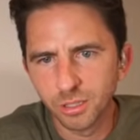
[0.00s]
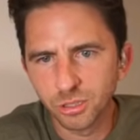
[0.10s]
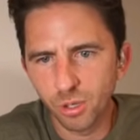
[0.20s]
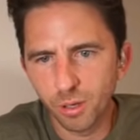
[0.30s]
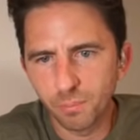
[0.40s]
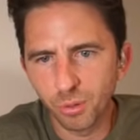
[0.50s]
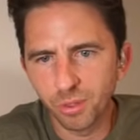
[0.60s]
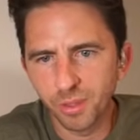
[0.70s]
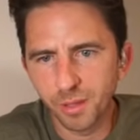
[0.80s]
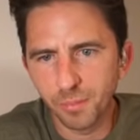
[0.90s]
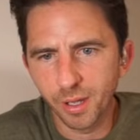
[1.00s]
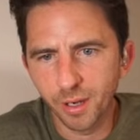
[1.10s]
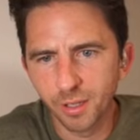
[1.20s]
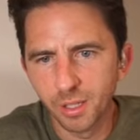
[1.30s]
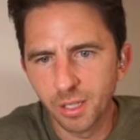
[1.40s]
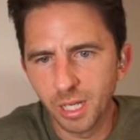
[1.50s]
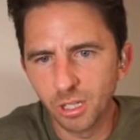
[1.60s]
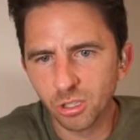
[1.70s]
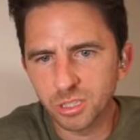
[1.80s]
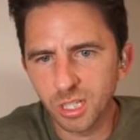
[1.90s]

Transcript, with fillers: So uh, both of them there. It looks